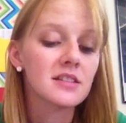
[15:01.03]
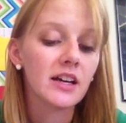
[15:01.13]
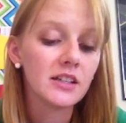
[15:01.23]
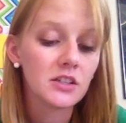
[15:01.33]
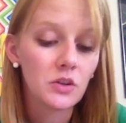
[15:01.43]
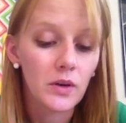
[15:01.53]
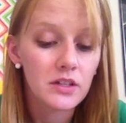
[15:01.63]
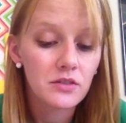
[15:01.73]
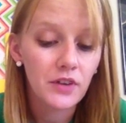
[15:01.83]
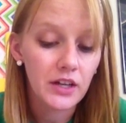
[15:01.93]
night and going
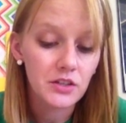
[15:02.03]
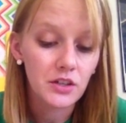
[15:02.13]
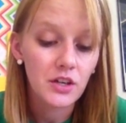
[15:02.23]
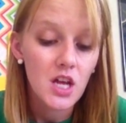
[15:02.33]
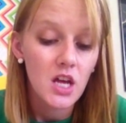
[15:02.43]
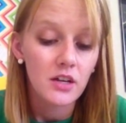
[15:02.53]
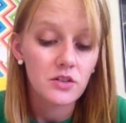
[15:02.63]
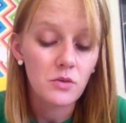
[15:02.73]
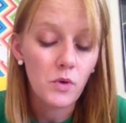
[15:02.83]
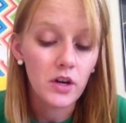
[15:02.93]
to find her
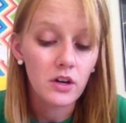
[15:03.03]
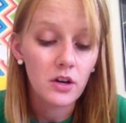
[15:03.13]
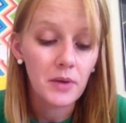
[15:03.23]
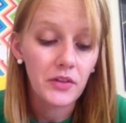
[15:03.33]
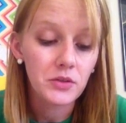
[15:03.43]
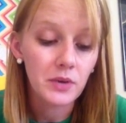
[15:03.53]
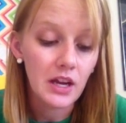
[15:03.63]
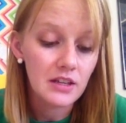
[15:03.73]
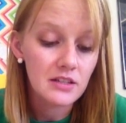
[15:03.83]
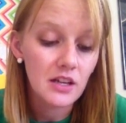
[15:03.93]
to warn her about the
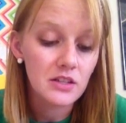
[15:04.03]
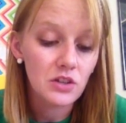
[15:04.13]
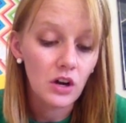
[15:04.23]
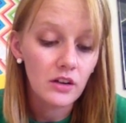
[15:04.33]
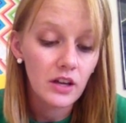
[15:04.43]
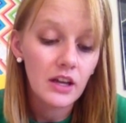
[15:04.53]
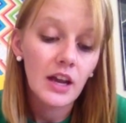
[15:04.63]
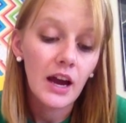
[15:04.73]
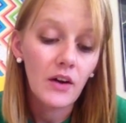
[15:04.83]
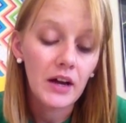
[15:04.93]
raids and the dog and
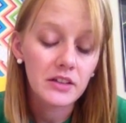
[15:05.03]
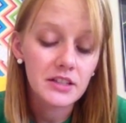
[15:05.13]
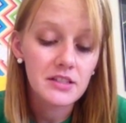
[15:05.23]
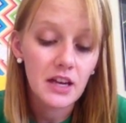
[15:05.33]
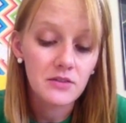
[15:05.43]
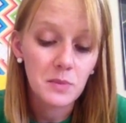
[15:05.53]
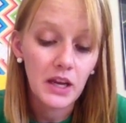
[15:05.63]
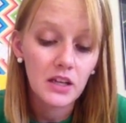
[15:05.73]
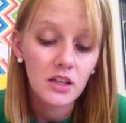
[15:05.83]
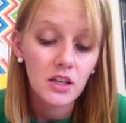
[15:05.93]
how Alex saved
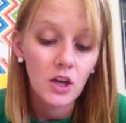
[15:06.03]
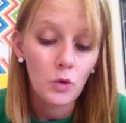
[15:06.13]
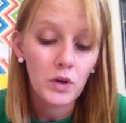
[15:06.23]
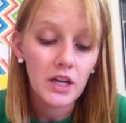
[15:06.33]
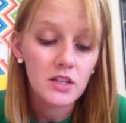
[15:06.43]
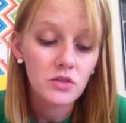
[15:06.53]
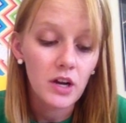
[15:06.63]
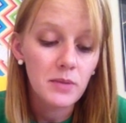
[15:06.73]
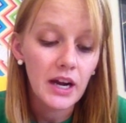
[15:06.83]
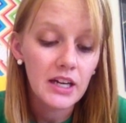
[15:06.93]
me. When I
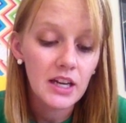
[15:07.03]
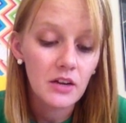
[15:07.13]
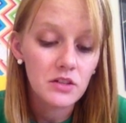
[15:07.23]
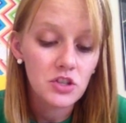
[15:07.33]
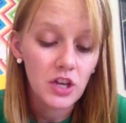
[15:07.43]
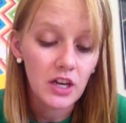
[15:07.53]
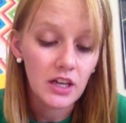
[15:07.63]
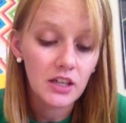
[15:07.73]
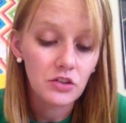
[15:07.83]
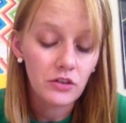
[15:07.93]
describe hiding out in the shed, I
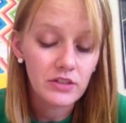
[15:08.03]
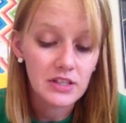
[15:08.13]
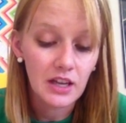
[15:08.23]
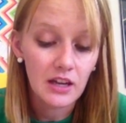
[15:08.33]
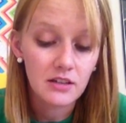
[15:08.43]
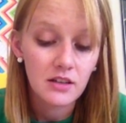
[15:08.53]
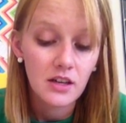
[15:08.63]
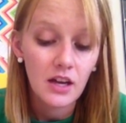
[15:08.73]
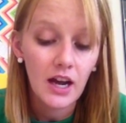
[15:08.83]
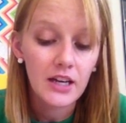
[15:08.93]
get nervous again.
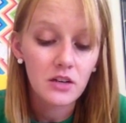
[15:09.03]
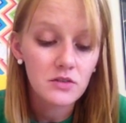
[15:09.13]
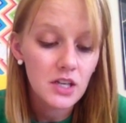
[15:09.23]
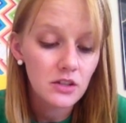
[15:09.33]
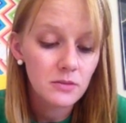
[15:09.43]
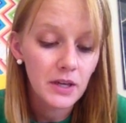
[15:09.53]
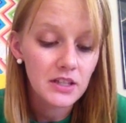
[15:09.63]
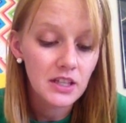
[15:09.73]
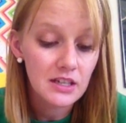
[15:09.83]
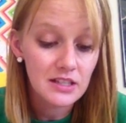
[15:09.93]
I don't tell her about
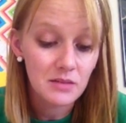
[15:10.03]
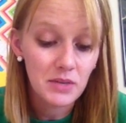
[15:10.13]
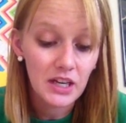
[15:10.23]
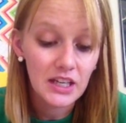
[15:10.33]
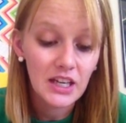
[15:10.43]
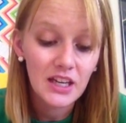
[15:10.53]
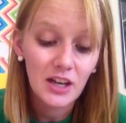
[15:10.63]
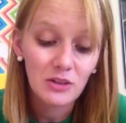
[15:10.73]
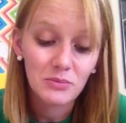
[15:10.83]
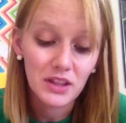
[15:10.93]
the kissing, but I can't
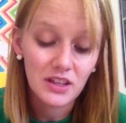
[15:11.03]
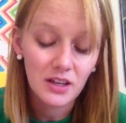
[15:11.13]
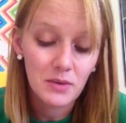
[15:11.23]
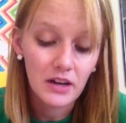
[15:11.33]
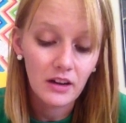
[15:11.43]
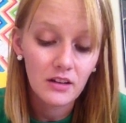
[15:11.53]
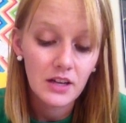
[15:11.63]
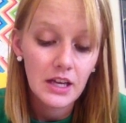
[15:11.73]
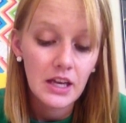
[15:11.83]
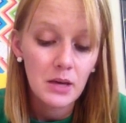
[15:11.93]
help but think about it.
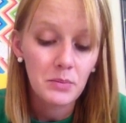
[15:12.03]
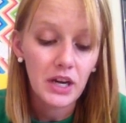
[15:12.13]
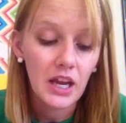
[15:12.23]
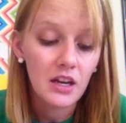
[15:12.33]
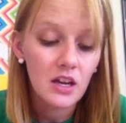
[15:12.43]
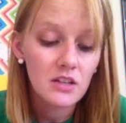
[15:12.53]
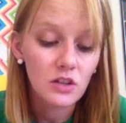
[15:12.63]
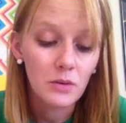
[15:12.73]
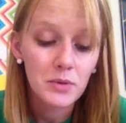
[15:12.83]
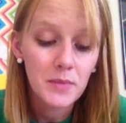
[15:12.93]
But Hannah is
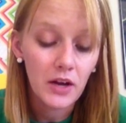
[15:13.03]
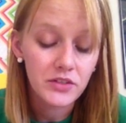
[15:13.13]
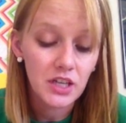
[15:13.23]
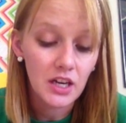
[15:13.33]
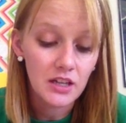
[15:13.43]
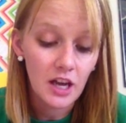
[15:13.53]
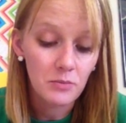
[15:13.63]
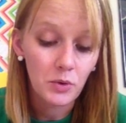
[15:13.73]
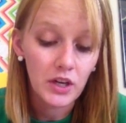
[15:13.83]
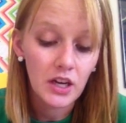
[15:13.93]
open-mouthed again at
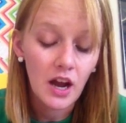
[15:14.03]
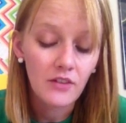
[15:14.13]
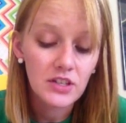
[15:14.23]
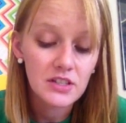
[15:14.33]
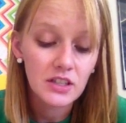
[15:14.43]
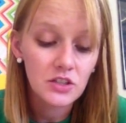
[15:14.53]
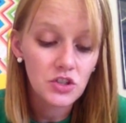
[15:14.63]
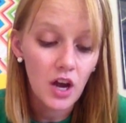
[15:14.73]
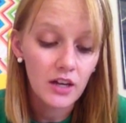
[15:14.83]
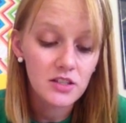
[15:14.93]
that point and obviously in
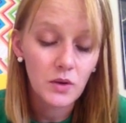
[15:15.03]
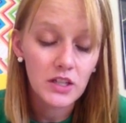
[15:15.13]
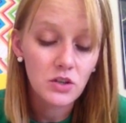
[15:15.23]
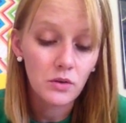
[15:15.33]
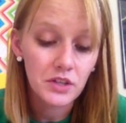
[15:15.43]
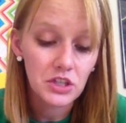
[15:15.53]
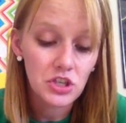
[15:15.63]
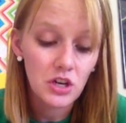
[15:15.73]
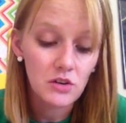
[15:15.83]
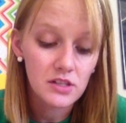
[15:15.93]
shock, so I don't think
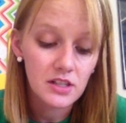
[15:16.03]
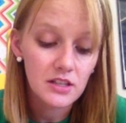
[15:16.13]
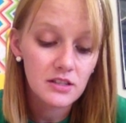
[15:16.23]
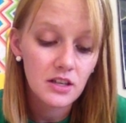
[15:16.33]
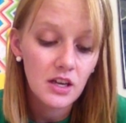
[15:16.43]
she notices.